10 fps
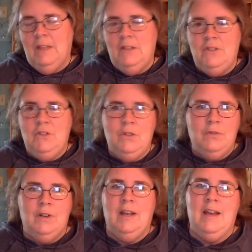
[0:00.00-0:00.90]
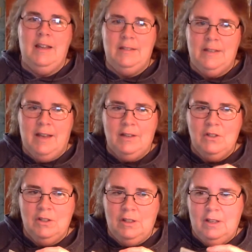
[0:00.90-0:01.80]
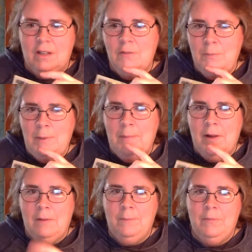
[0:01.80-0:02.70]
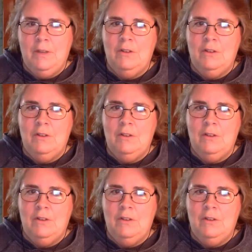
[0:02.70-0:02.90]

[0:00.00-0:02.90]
there's 2 different kinds actually of bee balm,